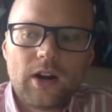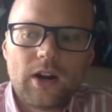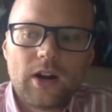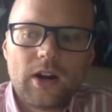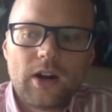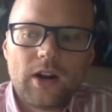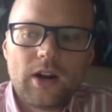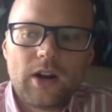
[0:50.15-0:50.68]
He
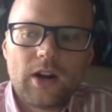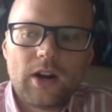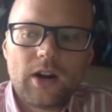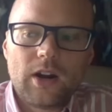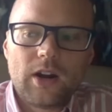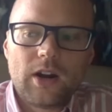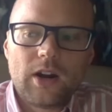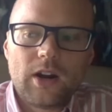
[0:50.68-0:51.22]
will be
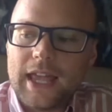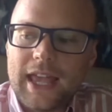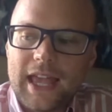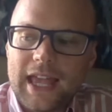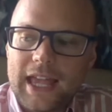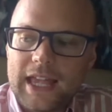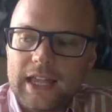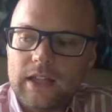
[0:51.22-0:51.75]
doing
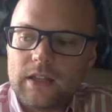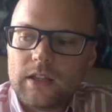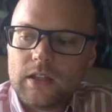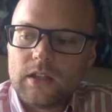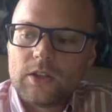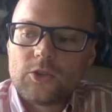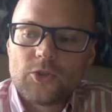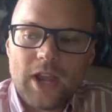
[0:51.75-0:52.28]
a
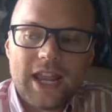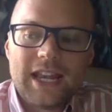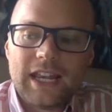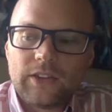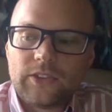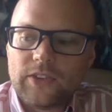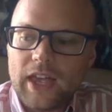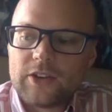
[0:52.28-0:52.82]
training
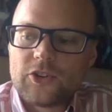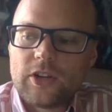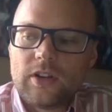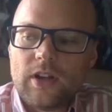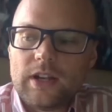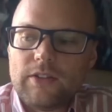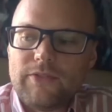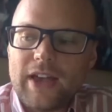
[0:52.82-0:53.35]
session
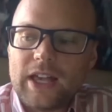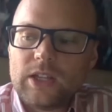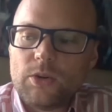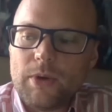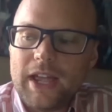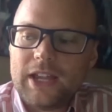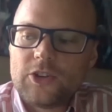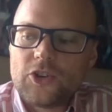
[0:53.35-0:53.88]
on
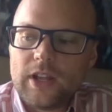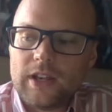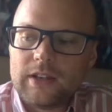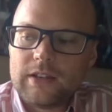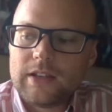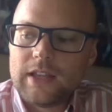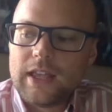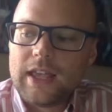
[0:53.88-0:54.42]
evaluation
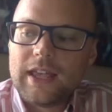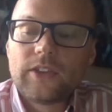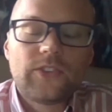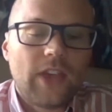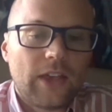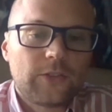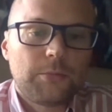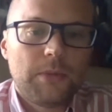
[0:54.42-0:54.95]
and
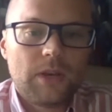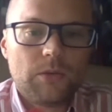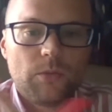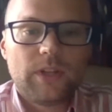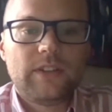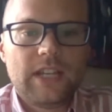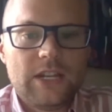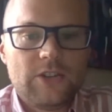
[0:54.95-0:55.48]
assessment
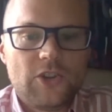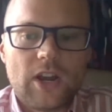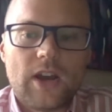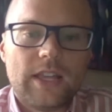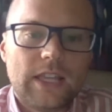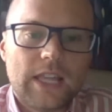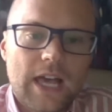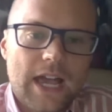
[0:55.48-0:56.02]
when
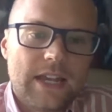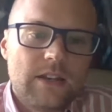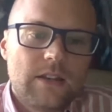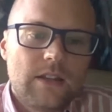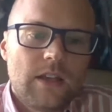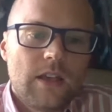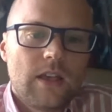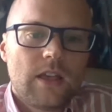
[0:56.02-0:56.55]
teaching
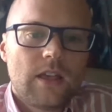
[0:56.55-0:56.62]
online.